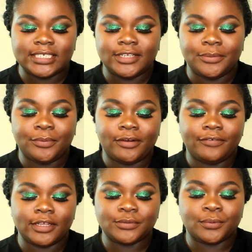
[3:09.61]
in a
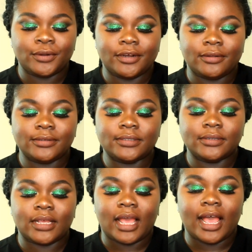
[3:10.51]
perfect world,
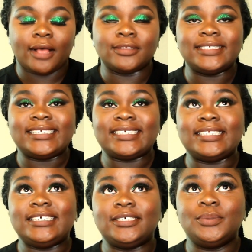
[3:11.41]
I'll
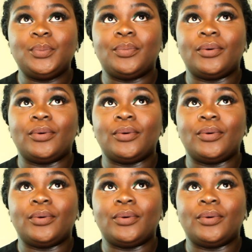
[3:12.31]
sleep.